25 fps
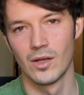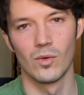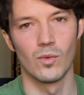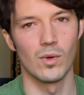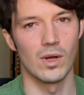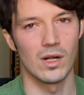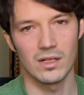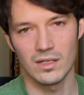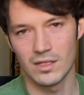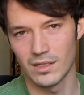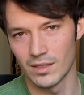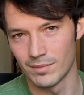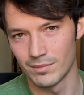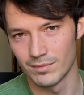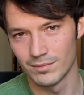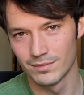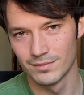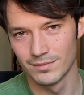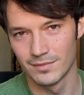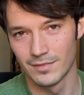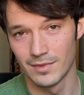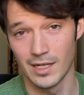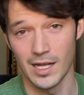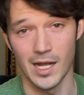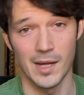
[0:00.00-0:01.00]
Welcome,
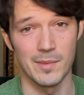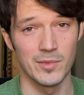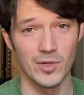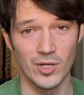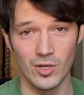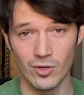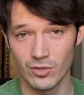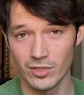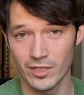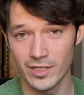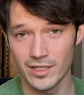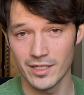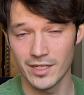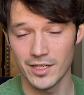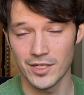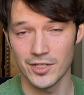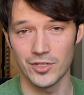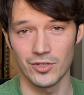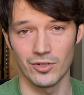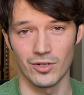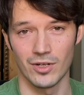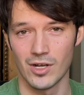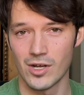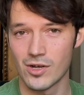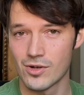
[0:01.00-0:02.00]
I'm Nolan,
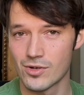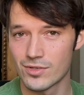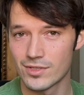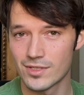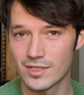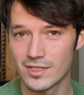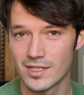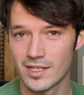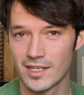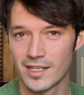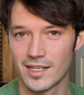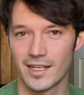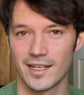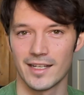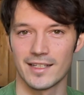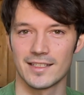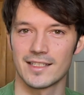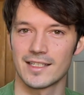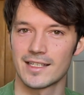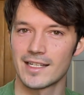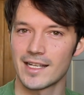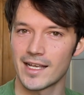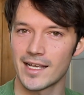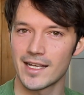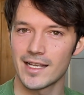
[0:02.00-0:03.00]
your host, and
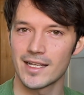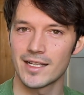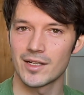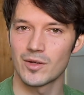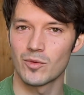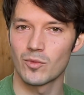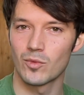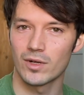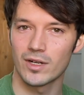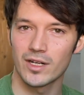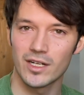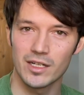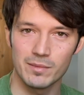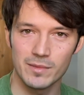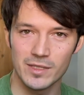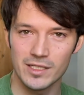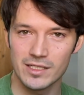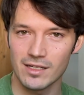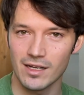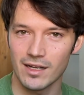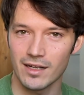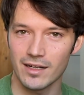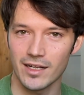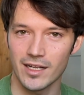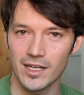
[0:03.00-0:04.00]
today we're going to be
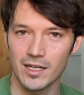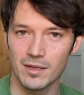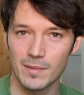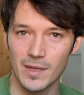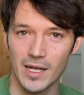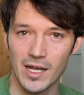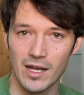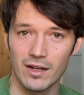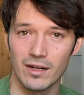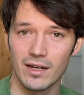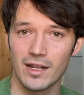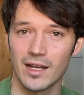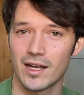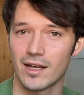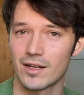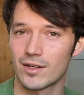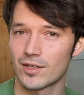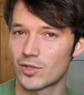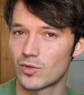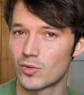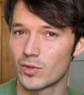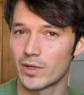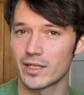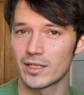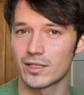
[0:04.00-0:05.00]
talking about how to
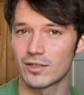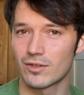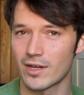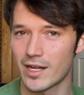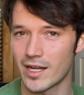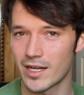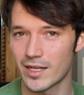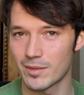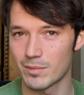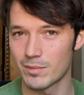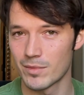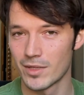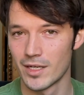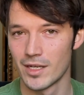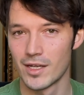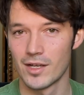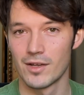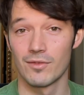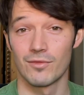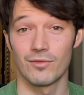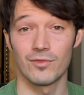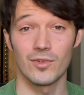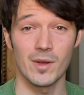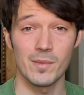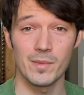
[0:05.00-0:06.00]
quit Kratom
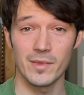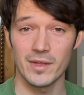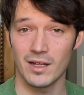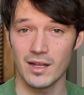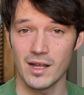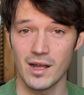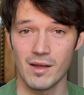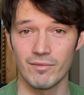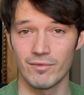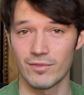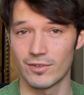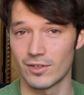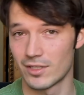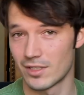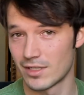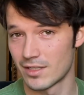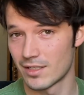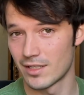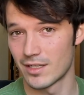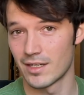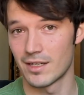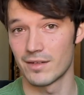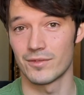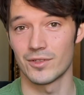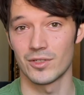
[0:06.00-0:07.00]
from the comfort
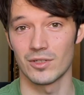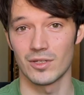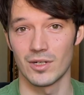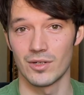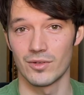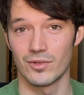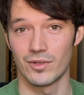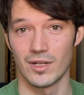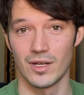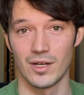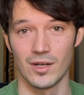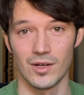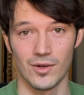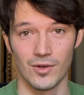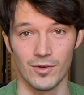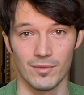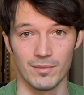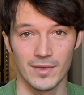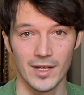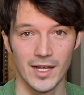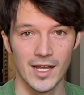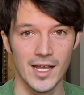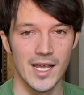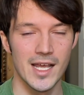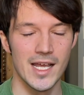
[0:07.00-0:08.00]
of your own home.
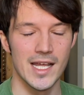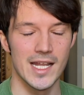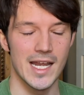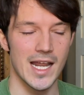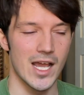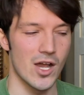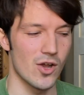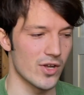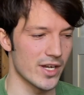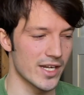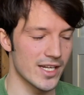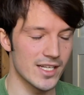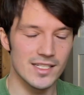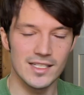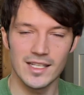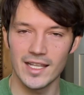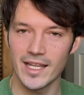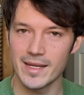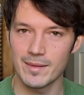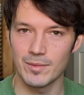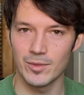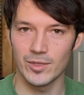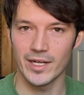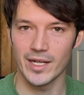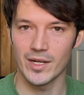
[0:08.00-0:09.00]
Now, it is
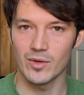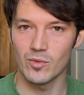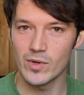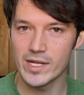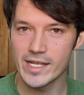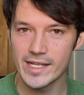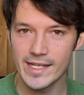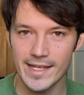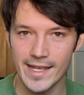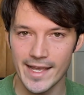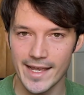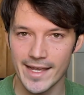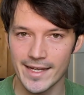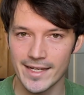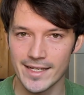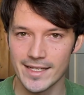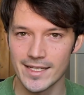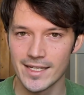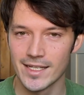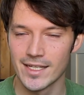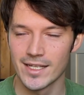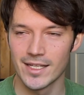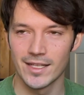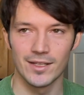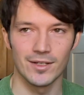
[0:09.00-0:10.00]
Labor Day weekend.
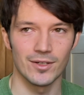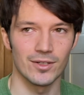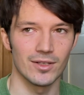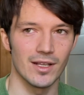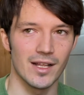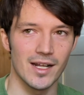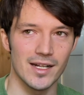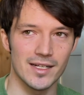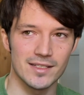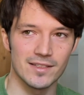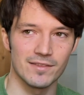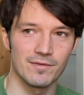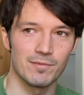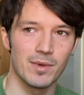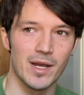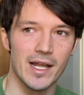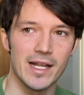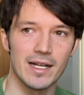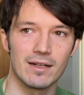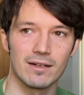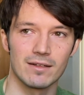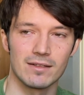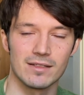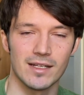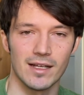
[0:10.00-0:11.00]
There are lots of
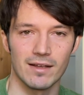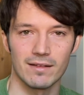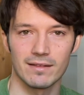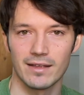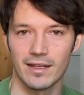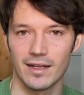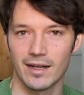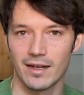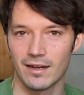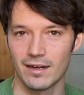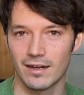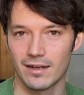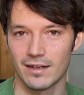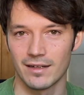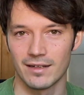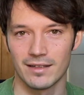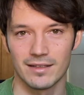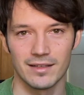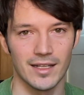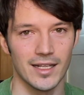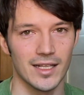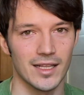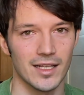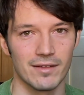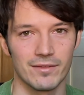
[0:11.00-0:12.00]
bikers out there.
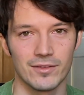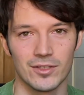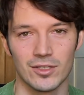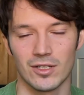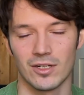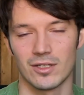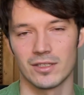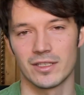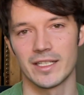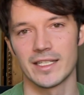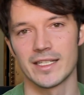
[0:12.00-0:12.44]
They love their Harley